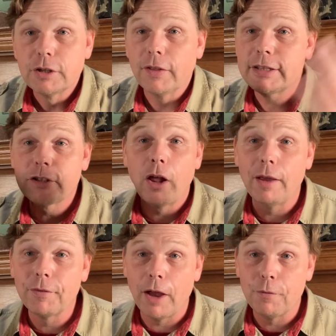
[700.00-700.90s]
So that's all
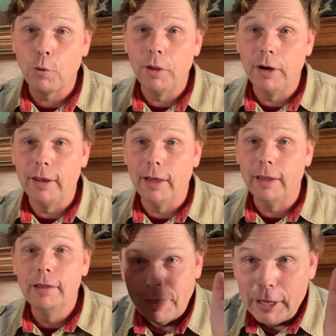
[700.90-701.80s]
I've got for you
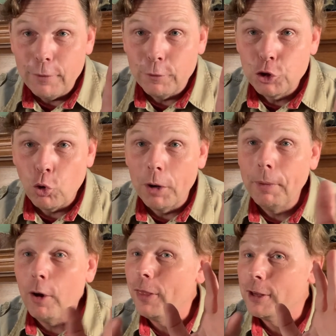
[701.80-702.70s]
today. Thank you for joining
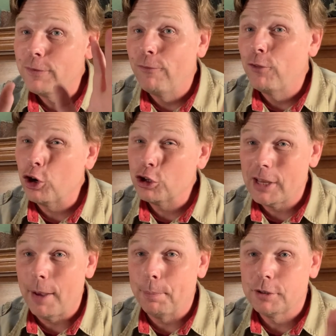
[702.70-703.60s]
me on this first
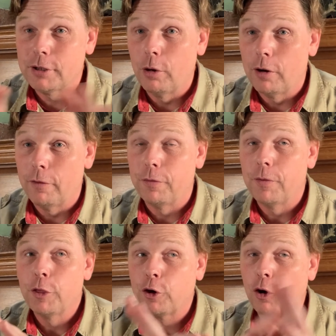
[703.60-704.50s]
episode of
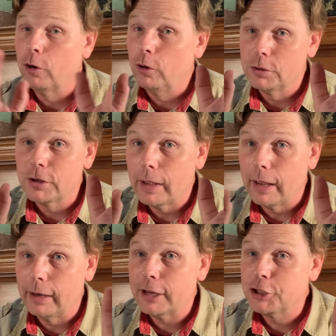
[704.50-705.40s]
the Colonel's
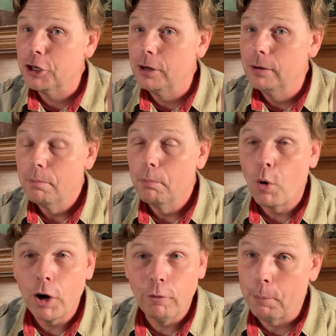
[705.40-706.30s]
Election
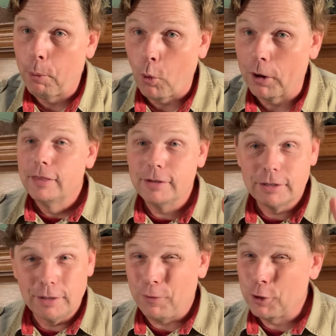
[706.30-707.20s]
Morning Report. This
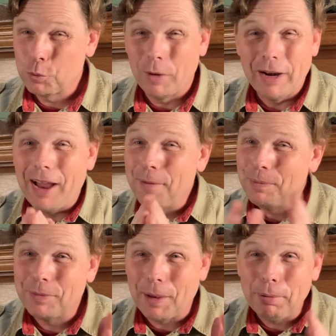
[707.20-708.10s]
is the first one. I
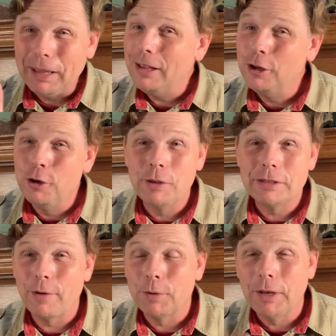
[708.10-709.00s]
plan to do
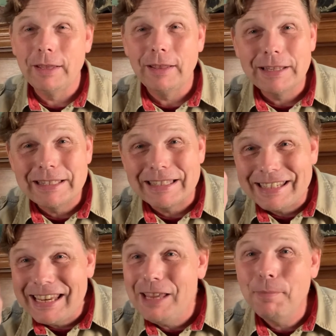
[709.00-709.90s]
these every day. This is
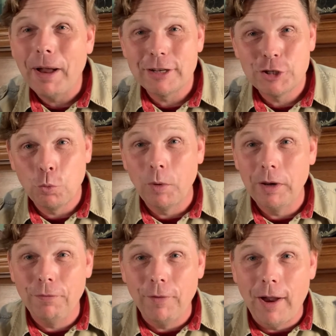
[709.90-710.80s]
T-minus
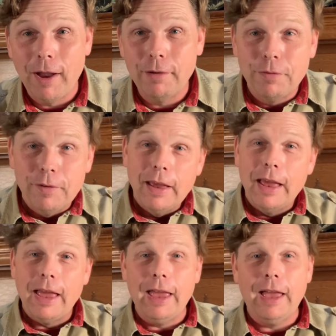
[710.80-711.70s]
25,
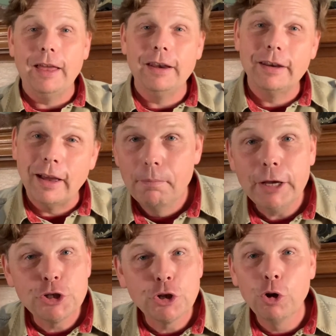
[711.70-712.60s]
and
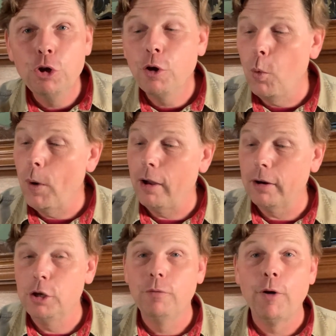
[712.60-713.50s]
make sure you go
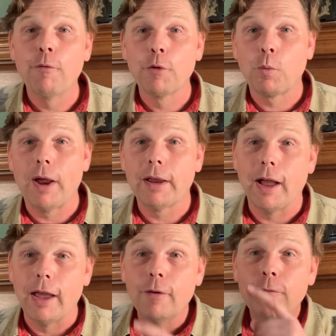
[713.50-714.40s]
out and you vote for the right
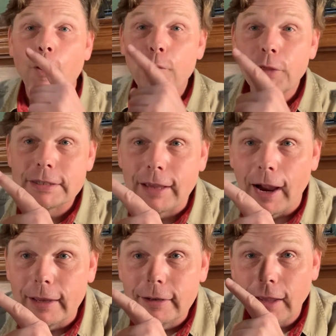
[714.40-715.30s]
guy. Vote for this
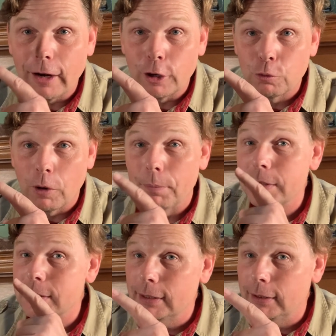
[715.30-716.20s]
guy, Donald Trump.
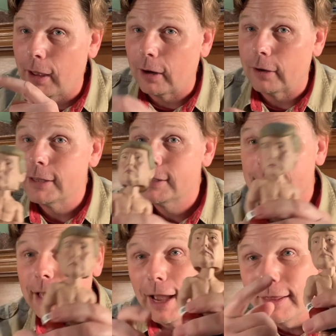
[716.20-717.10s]
This is the Donald. This is
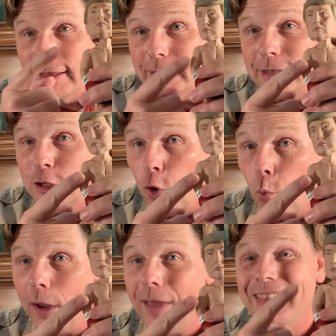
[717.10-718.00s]
the guy that is going to
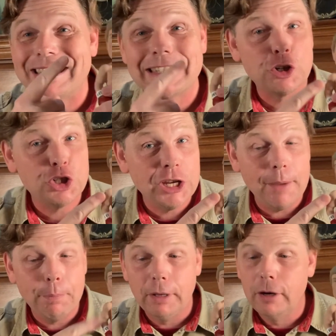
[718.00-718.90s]
win. This is our
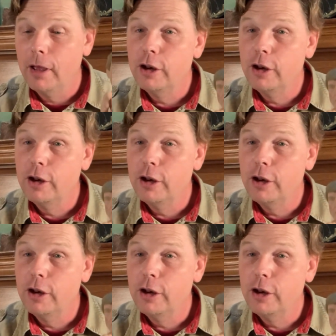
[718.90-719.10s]
champion.